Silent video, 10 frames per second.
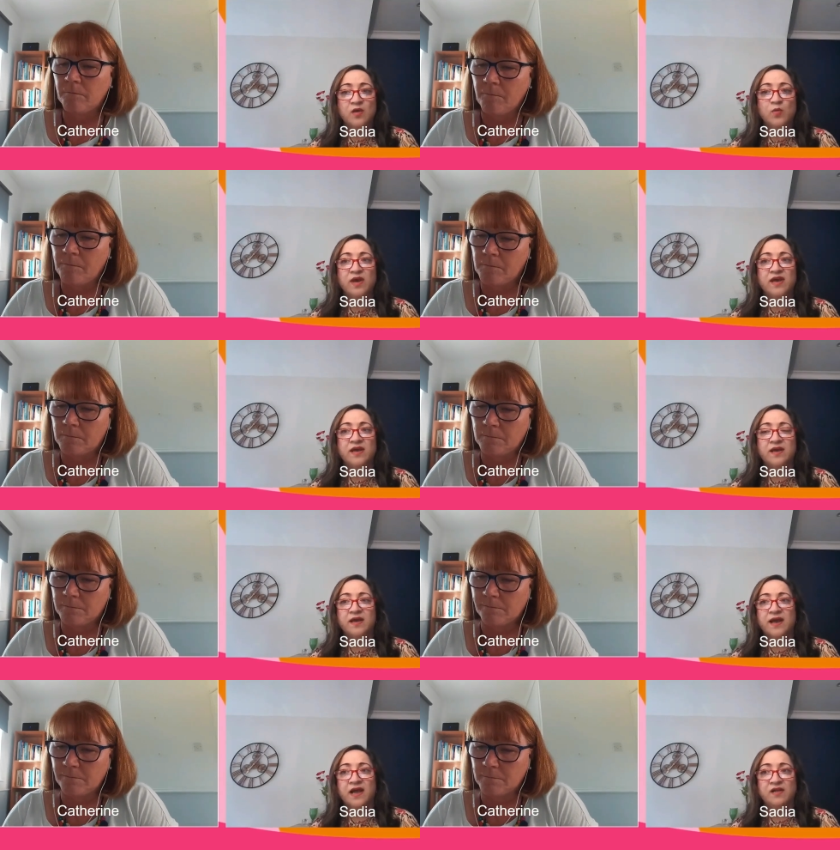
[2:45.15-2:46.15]
Speaker 1: where
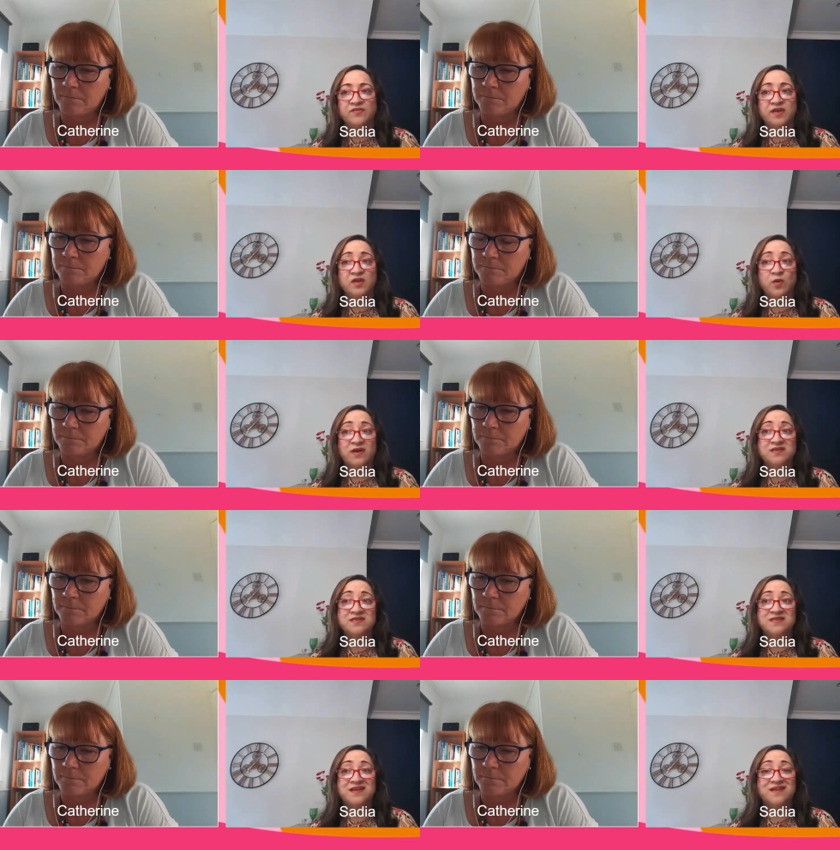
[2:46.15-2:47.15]
health
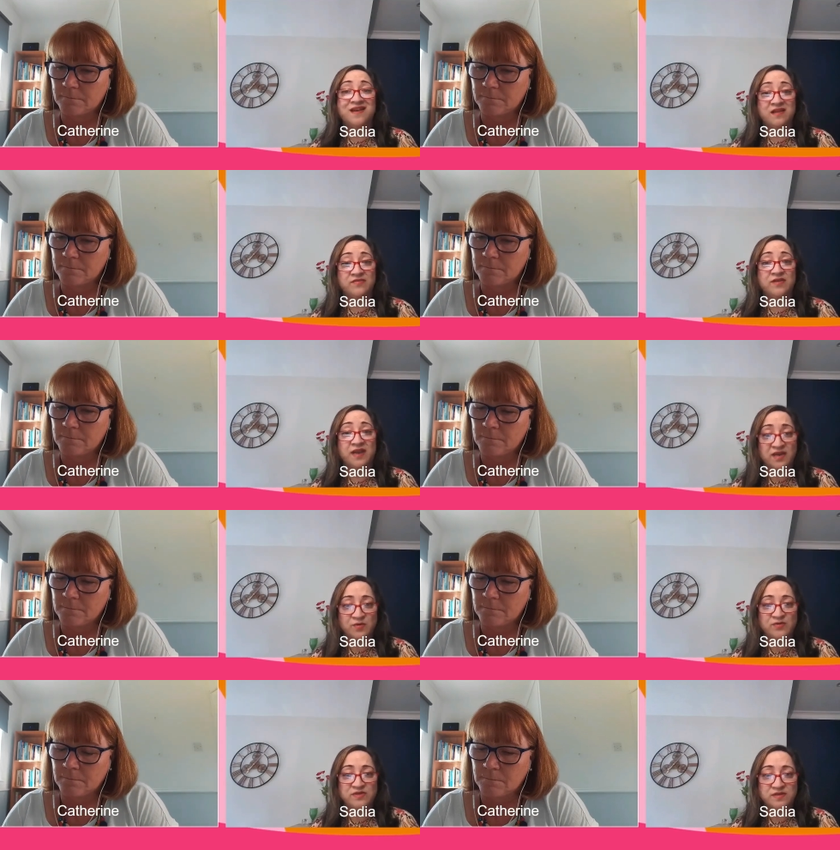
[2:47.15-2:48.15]
inequalities and health
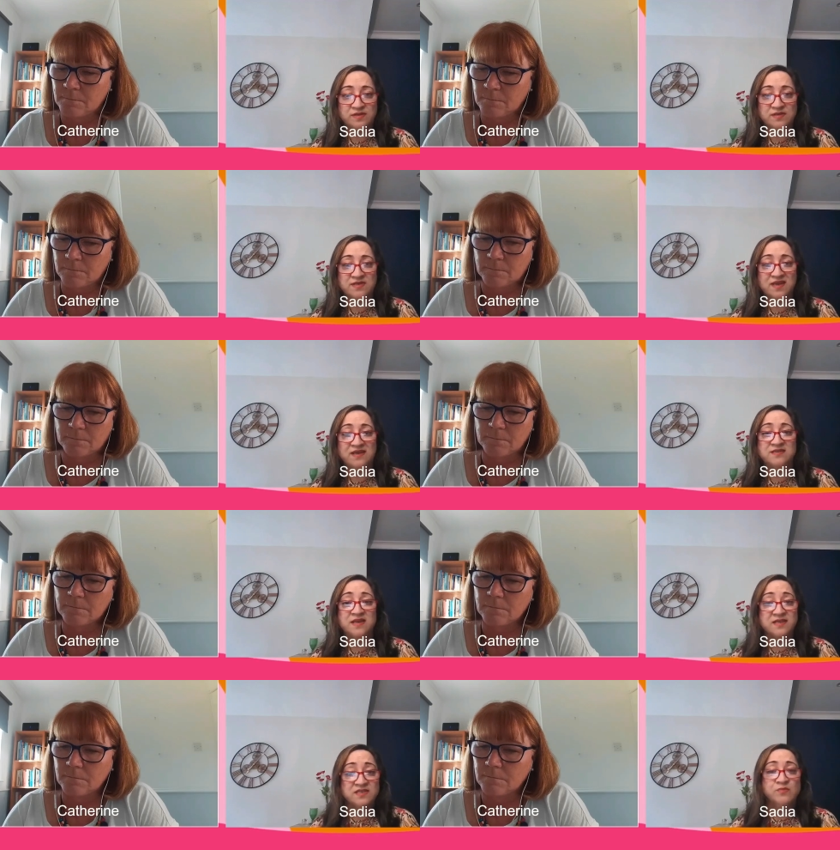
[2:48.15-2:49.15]
inequities
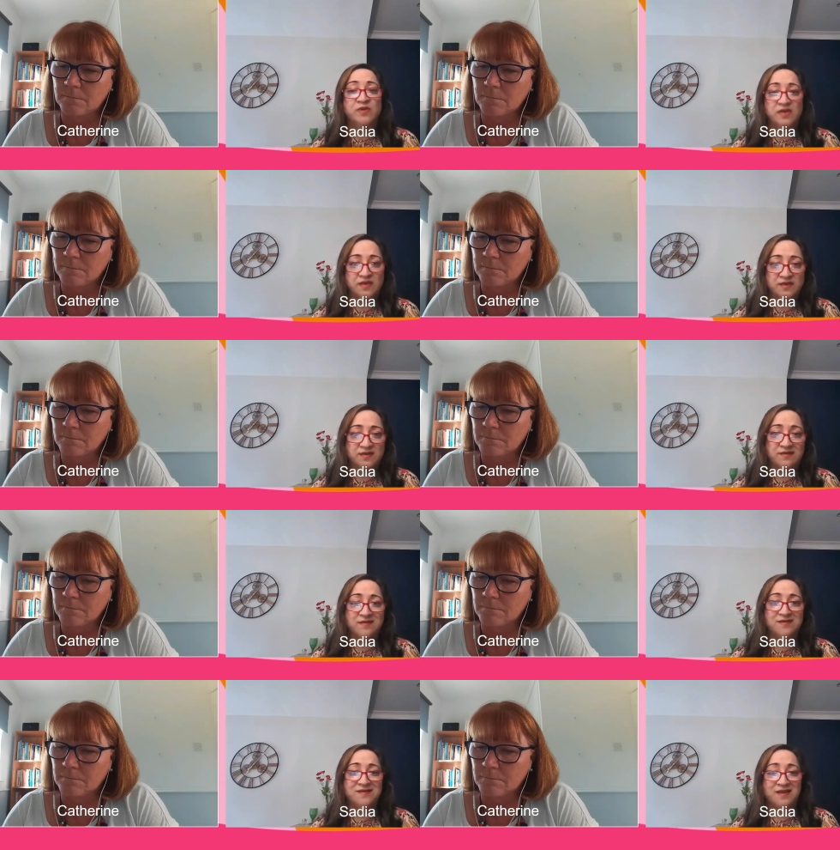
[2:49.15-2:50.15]
exacerbate
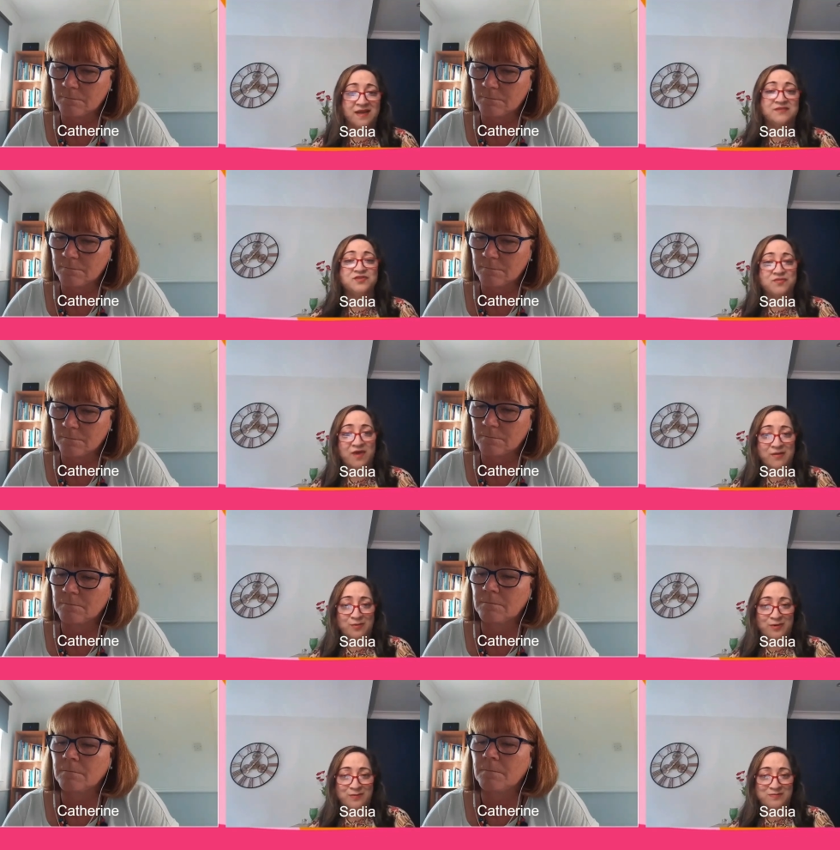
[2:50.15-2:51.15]
the cancer
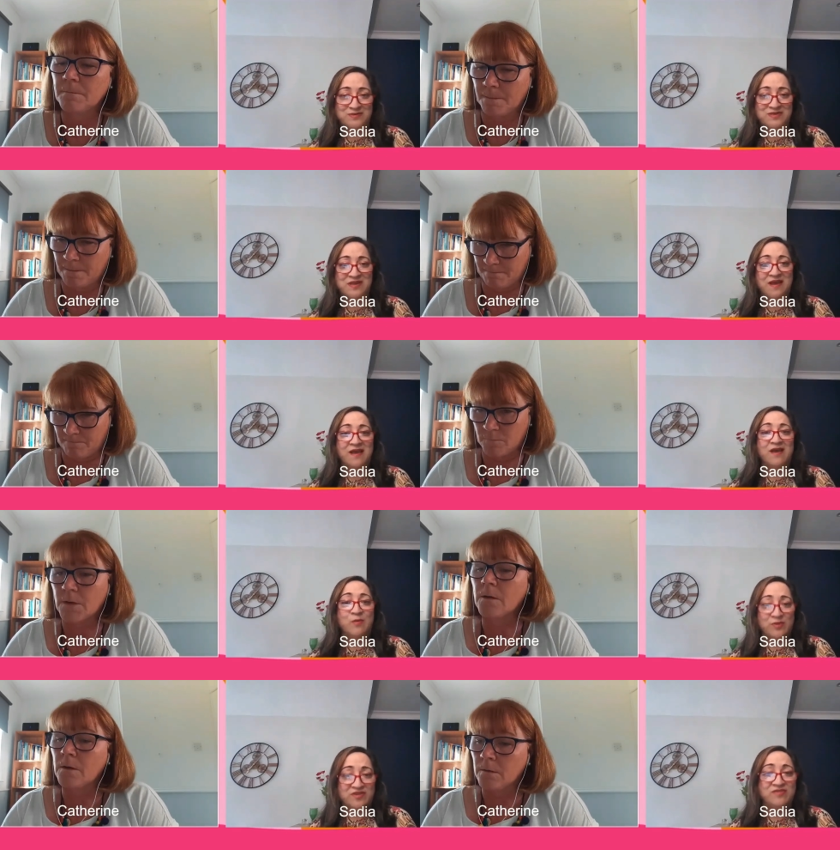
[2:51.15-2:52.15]
outcomes
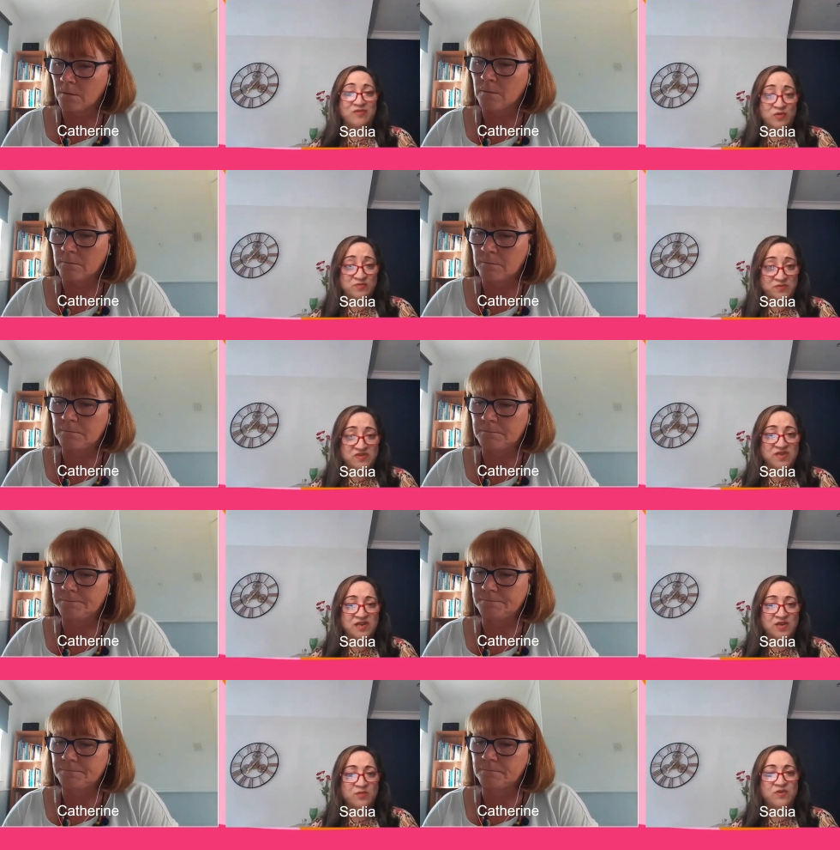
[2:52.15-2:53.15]
within those
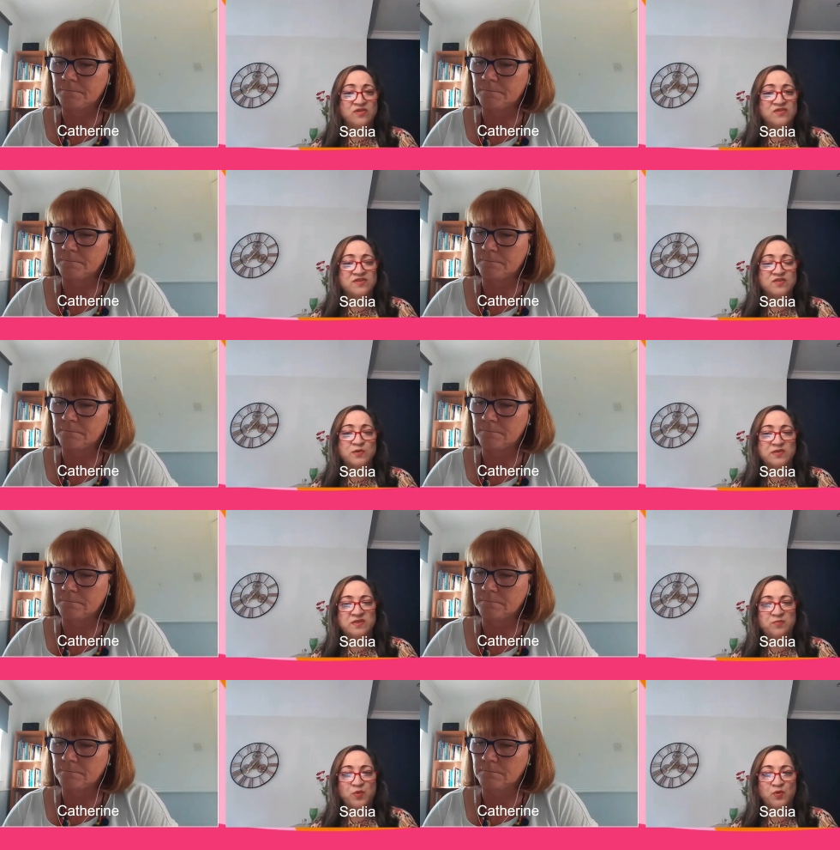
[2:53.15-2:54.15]
particular communities so
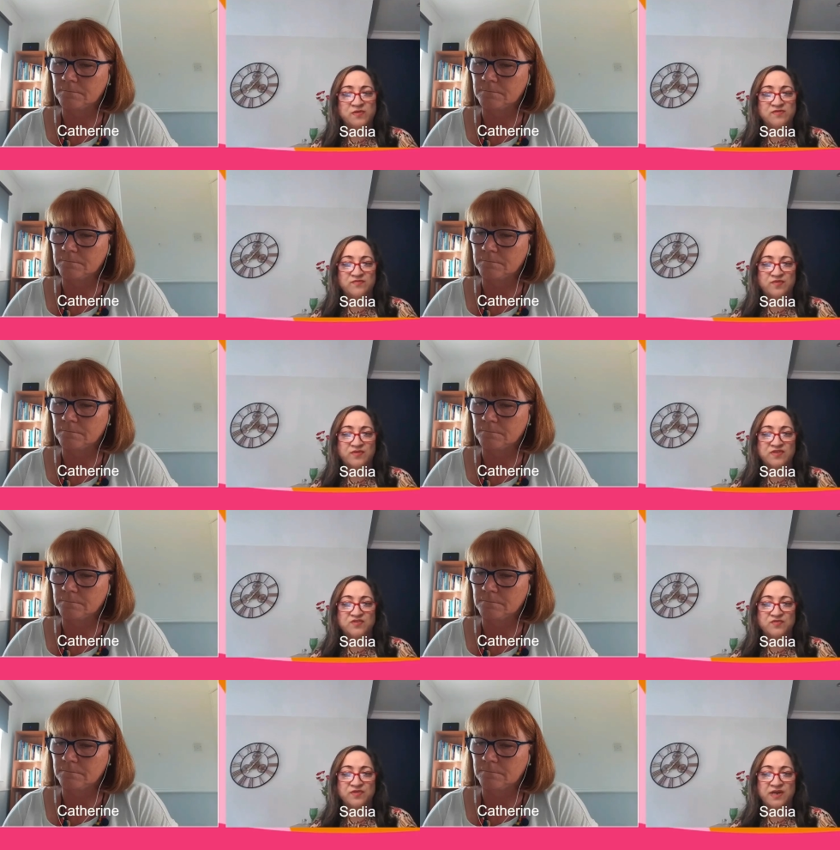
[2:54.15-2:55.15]
it's important for us
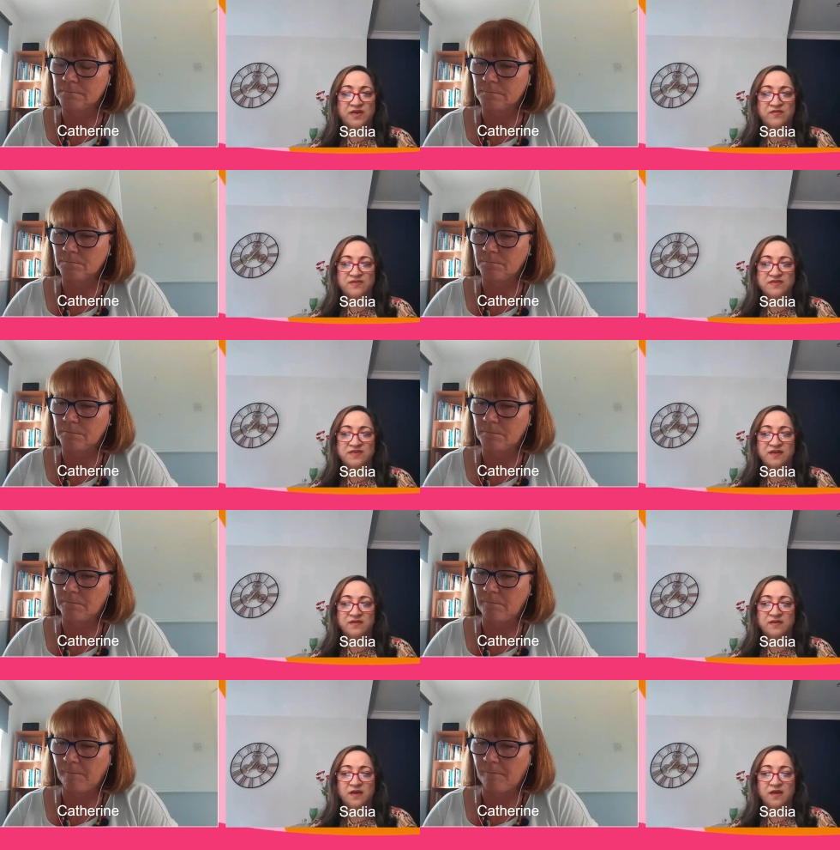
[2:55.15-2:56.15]
to really
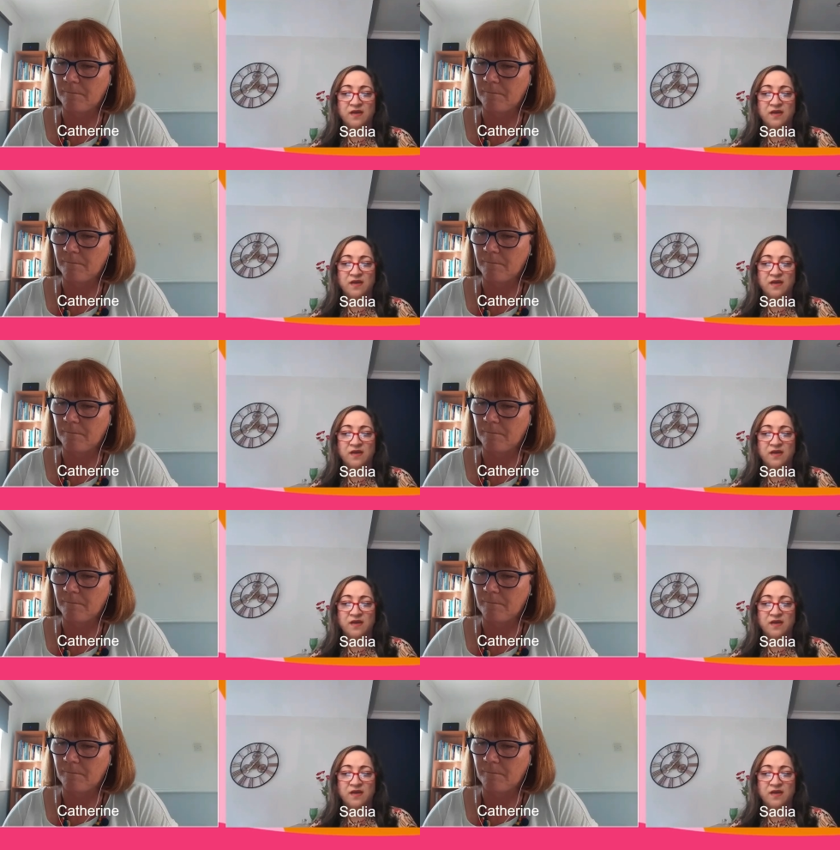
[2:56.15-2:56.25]
understand